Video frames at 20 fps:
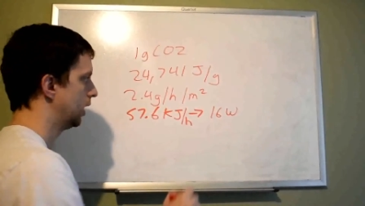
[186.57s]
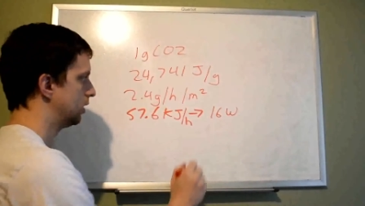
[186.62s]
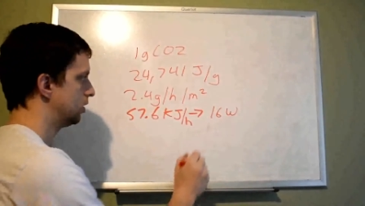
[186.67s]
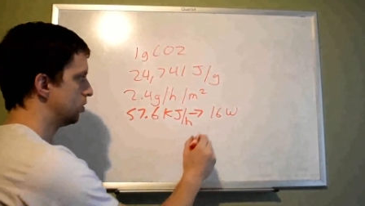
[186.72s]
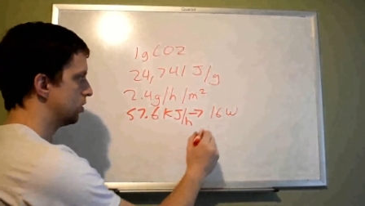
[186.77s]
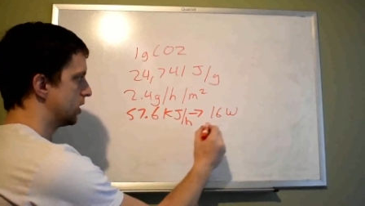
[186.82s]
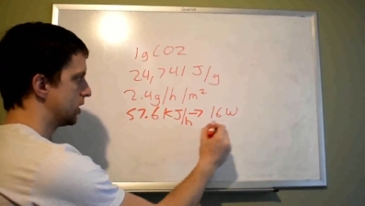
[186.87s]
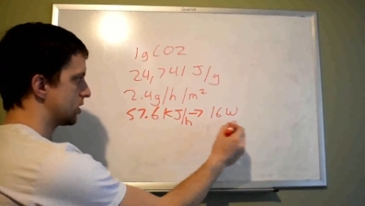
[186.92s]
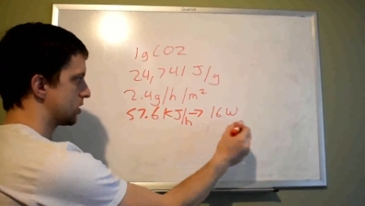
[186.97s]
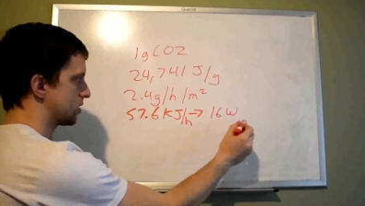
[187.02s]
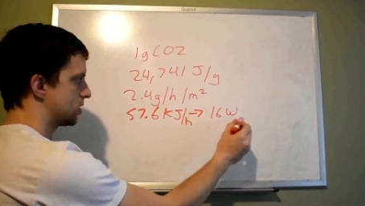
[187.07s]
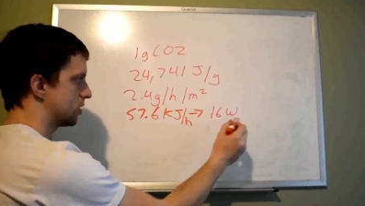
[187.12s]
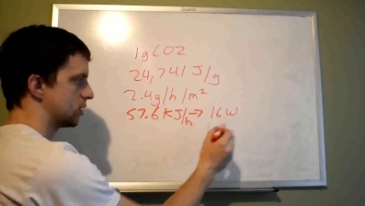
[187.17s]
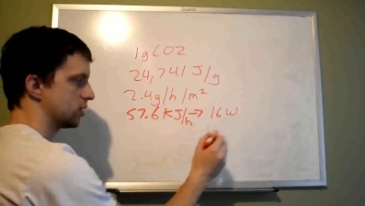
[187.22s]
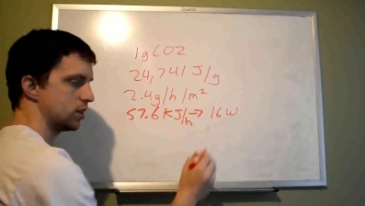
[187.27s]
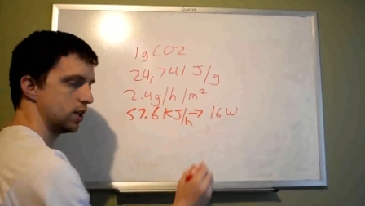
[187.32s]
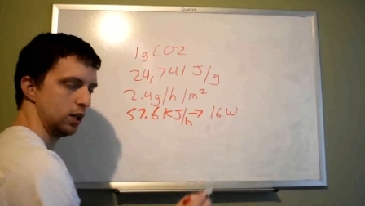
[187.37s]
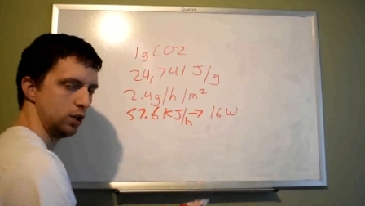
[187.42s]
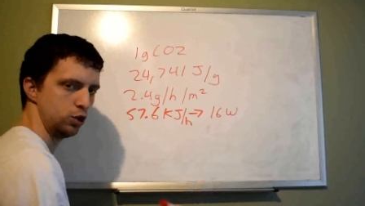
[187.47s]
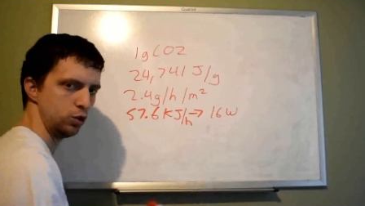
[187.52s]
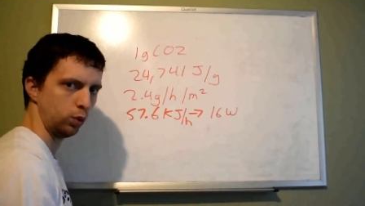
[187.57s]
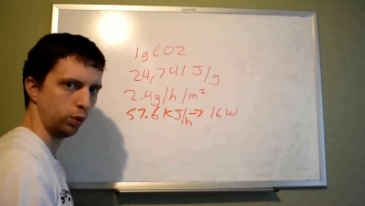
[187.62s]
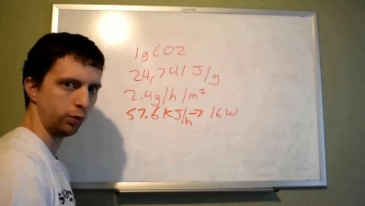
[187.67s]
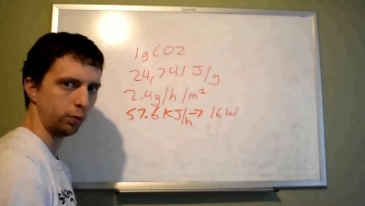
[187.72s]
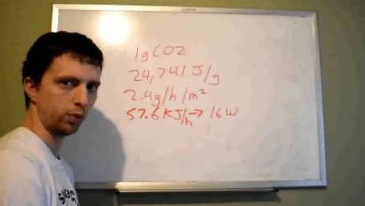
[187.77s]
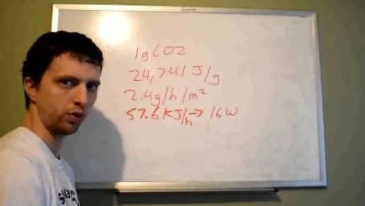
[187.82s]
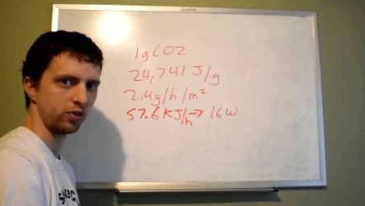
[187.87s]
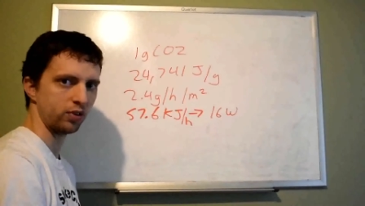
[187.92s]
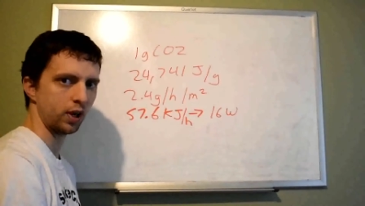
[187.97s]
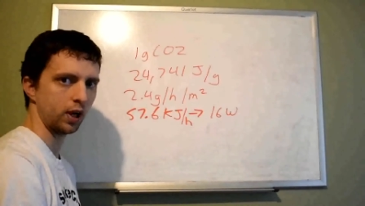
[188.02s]
and you get 16
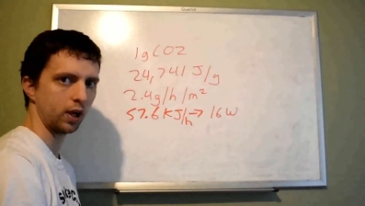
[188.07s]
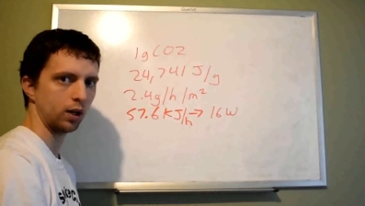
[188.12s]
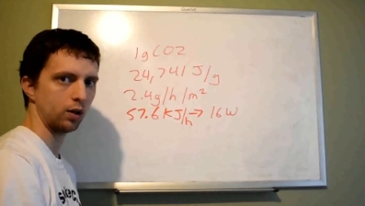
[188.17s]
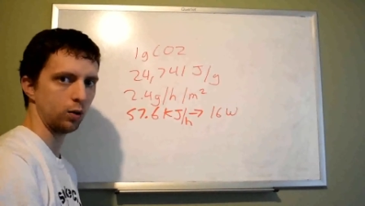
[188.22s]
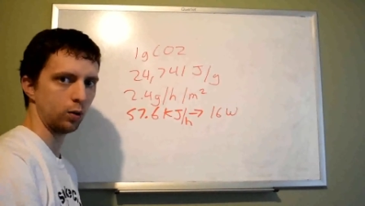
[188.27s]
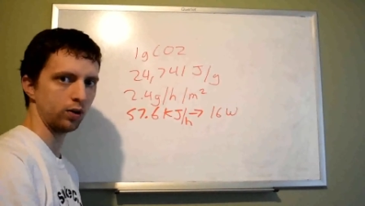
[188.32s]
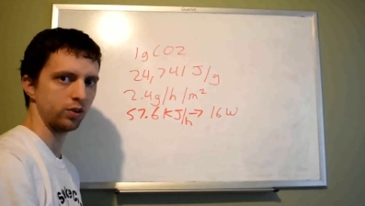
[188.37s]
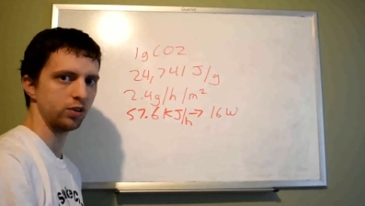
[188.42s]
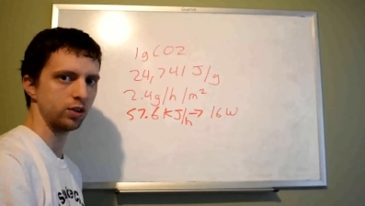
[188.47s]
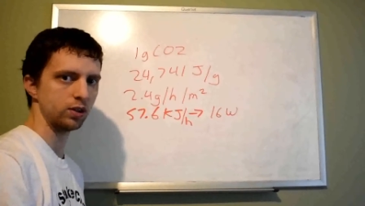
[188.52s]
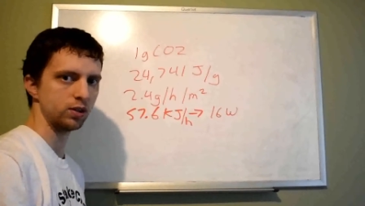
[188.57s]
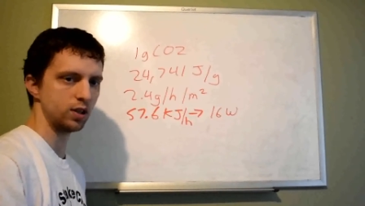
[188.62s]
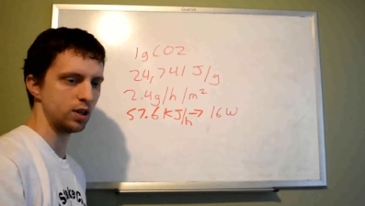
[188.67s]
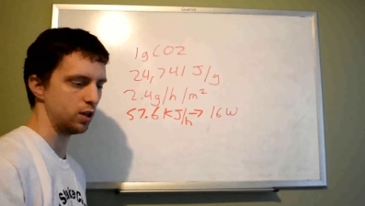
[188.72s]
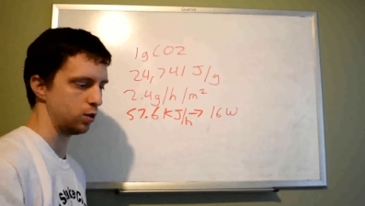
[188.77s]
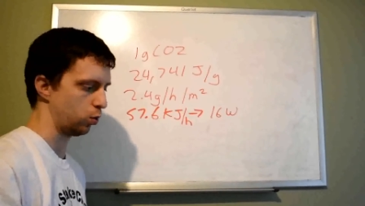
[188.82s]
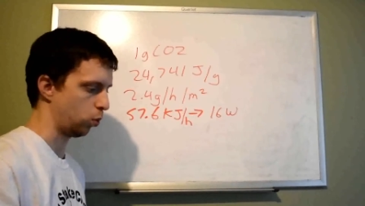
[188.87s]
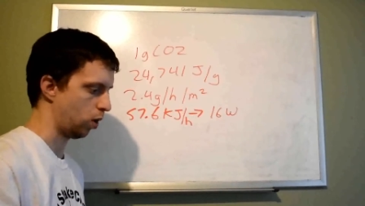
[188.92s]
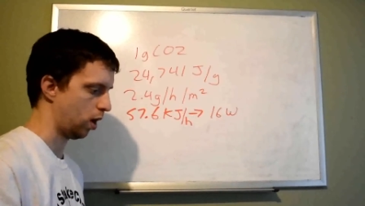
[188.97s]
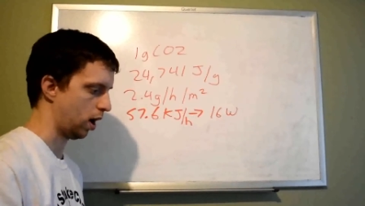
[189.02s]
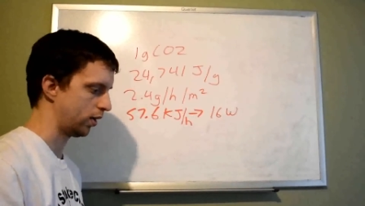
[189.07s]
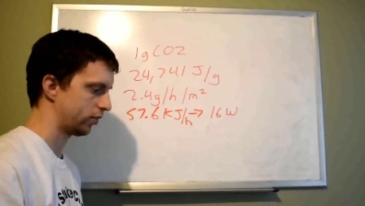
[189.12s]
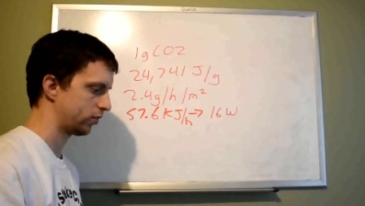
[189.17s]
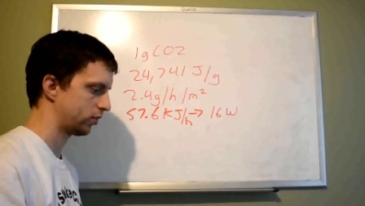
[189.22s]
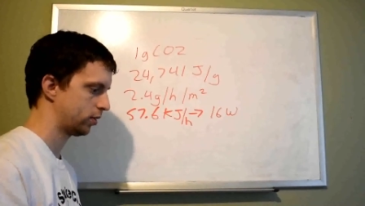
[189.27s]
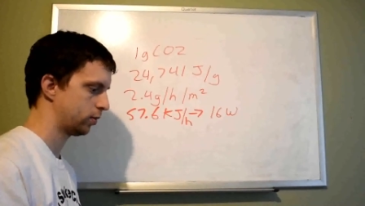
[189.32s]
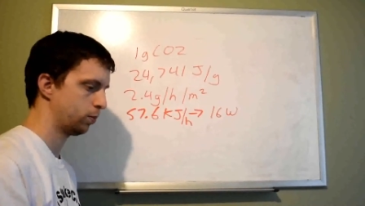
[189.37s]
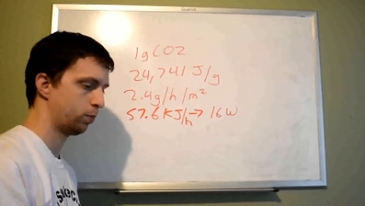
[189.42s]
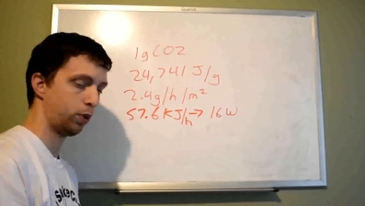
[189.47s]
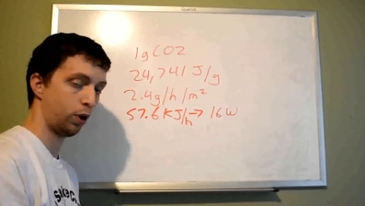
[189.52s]
joules per second, or 16
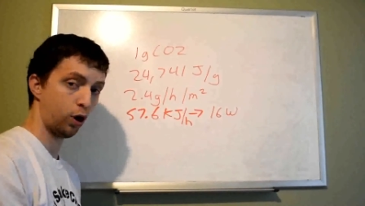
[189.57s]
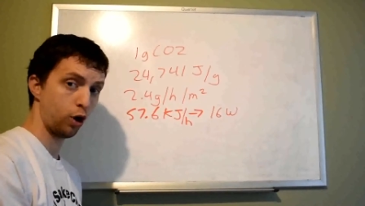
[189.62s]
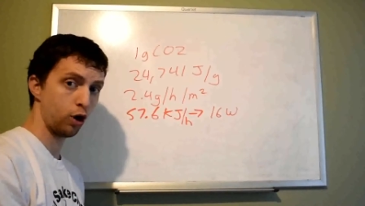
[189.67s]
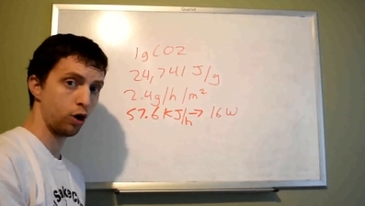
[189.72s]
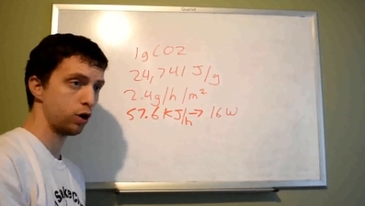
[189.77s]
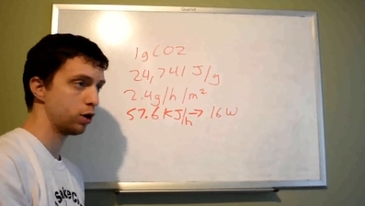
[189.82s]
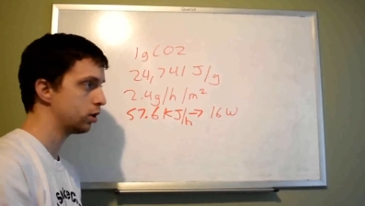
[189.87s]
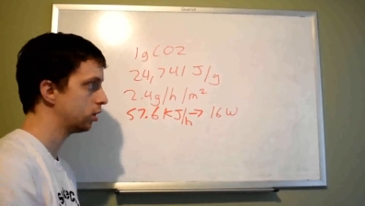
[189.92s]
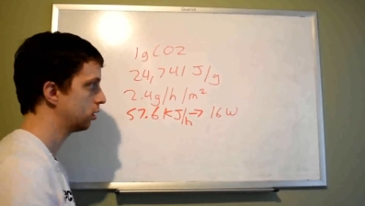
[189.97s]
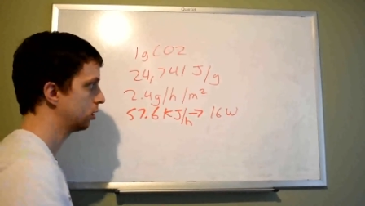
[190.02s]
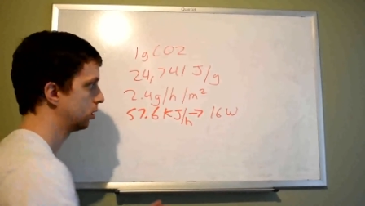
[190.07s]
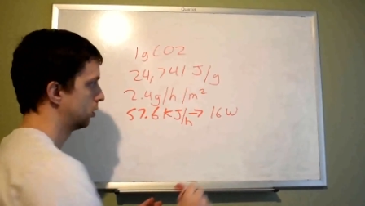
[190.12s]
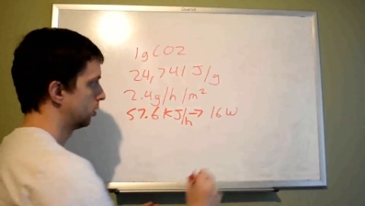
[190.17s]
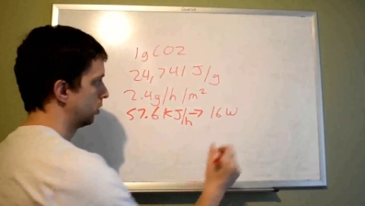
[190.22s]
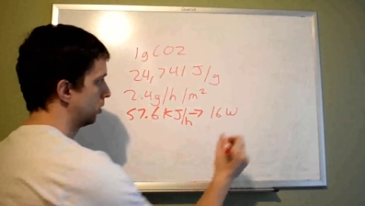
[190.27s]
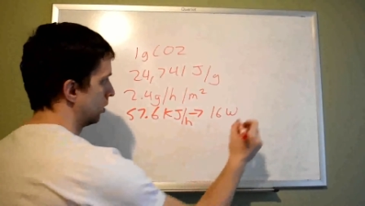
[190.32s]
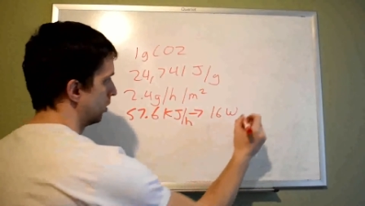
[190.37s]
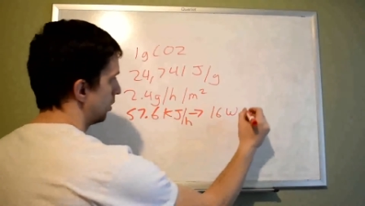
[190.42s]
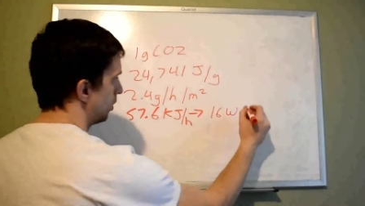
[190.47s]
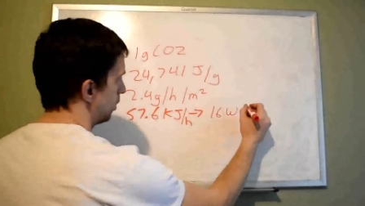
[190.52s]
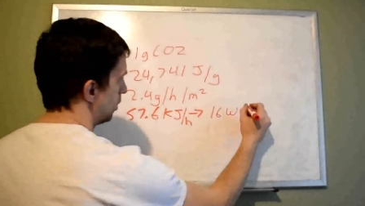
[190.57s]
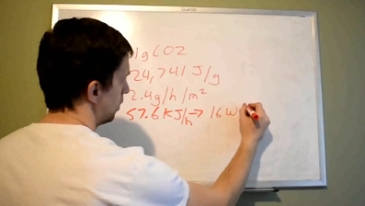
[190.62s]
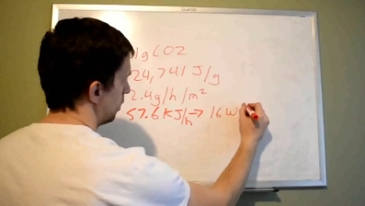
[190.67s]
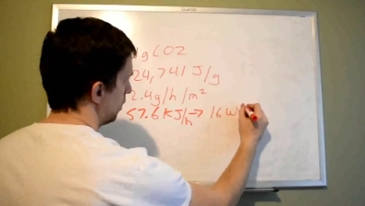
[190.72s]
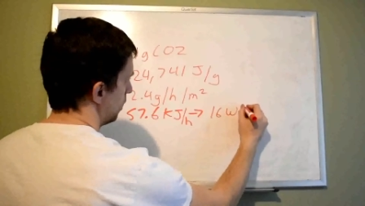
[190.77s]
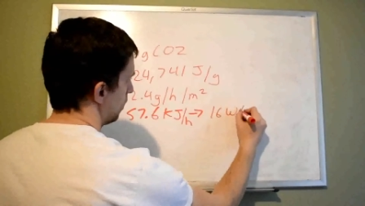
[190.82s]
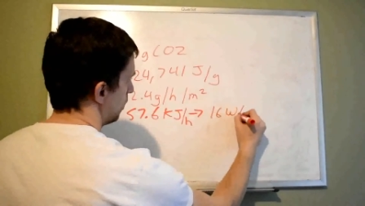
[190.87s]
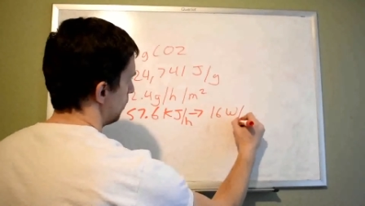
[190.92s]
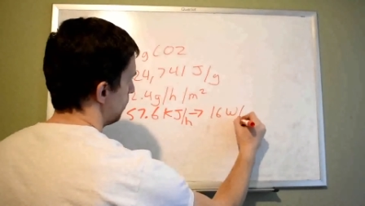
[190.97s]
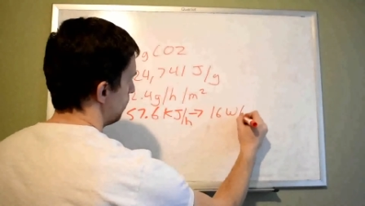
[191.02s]
watts per
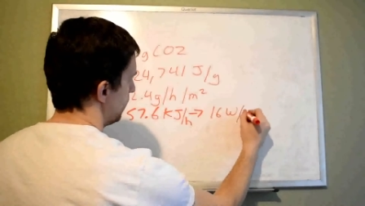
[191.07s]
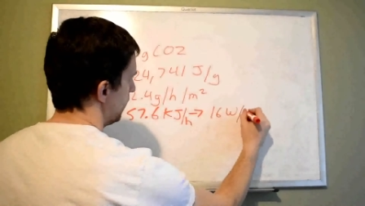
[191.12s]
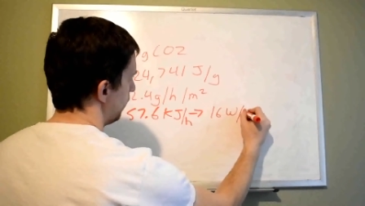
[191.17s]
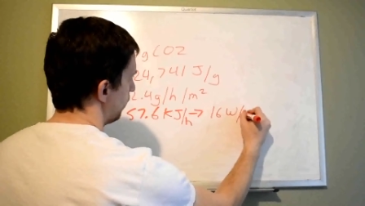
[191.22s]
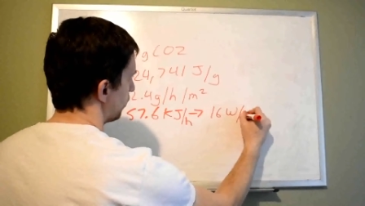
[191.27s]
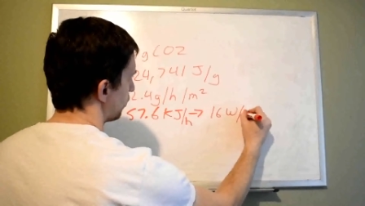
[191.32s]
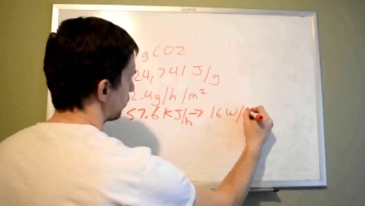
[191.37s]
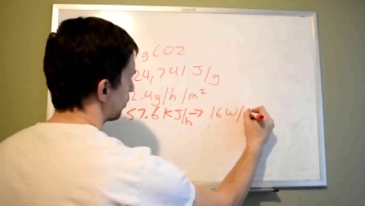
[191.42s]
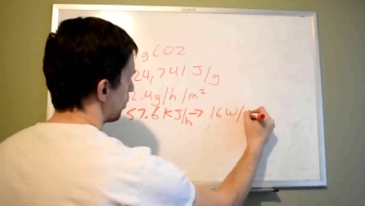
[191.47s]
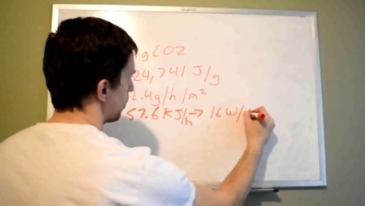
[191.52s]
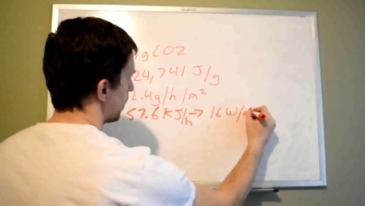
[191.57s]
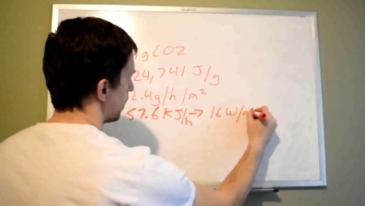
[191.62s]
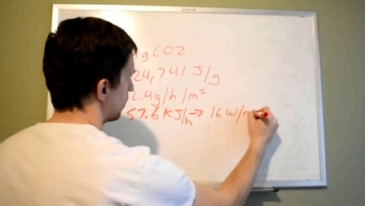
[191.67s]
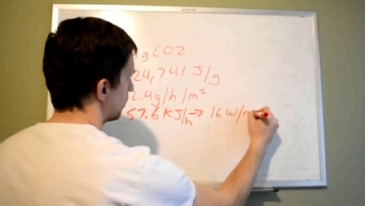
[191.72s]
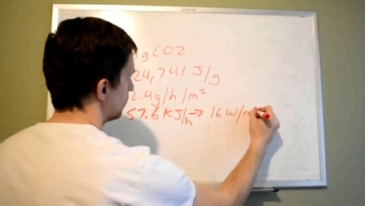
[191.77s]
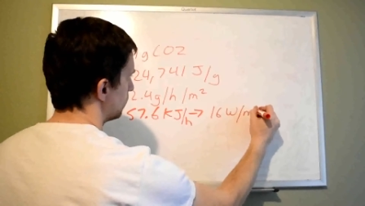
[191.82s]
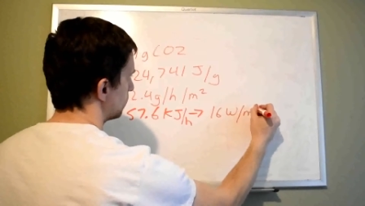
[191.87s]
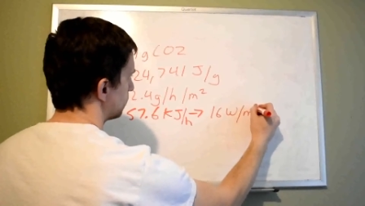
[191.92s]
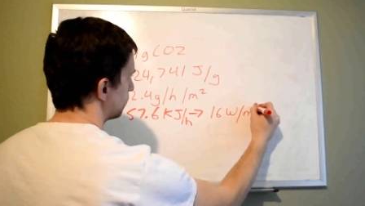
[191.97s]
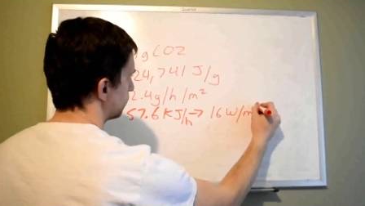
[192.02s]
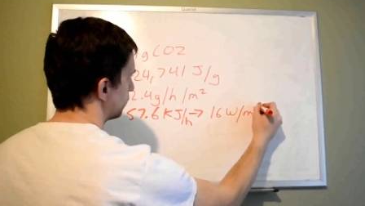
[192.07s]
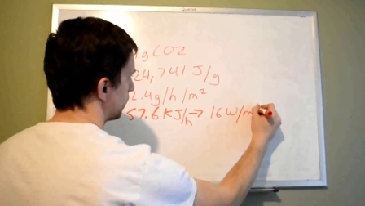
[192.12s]
meter squared.